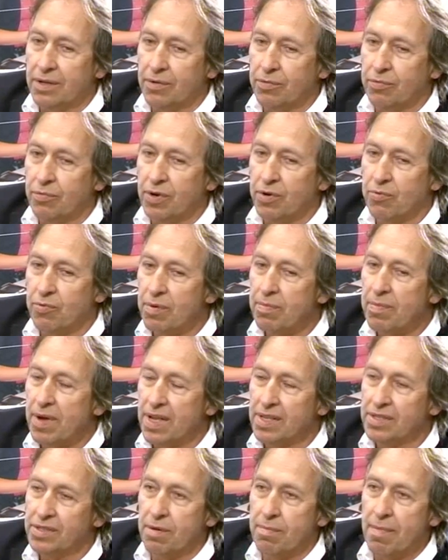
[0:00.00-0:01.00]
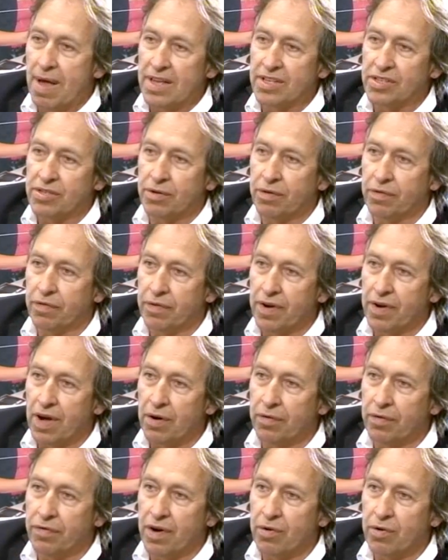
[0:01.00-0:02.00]
we remain the master
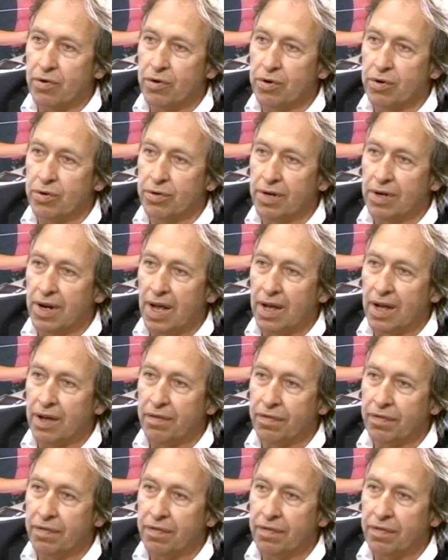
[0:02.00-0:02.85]
of our own life.